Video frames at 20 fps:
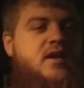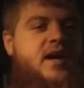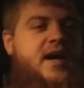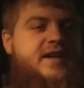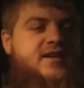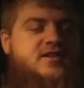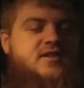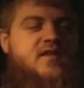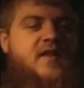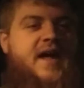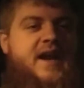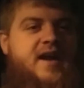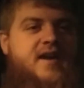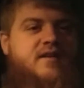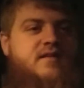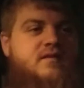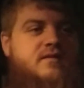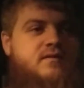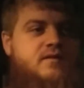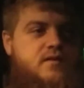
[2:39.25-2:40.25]
I just let it
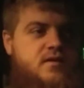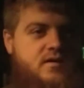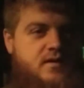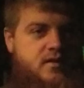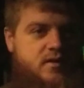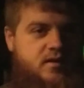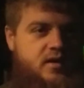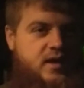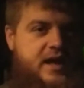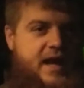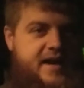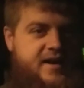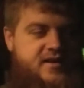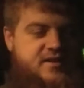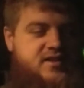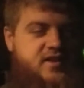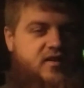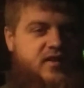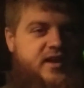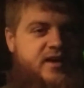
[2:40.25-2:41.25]
kind of
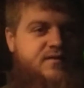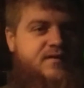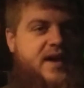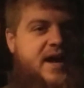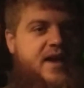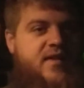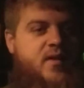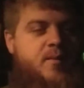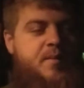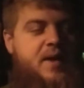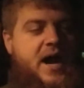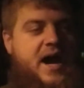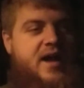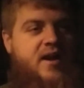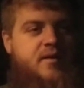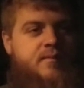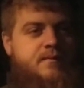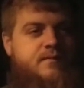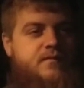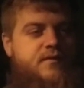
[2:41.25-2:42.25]
solidify on the
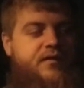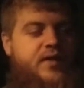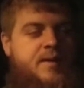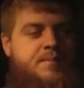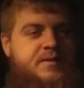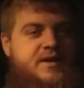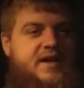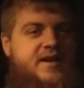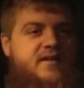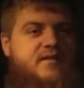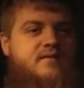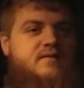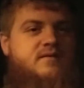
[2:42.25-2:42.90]
bottom, flipped it,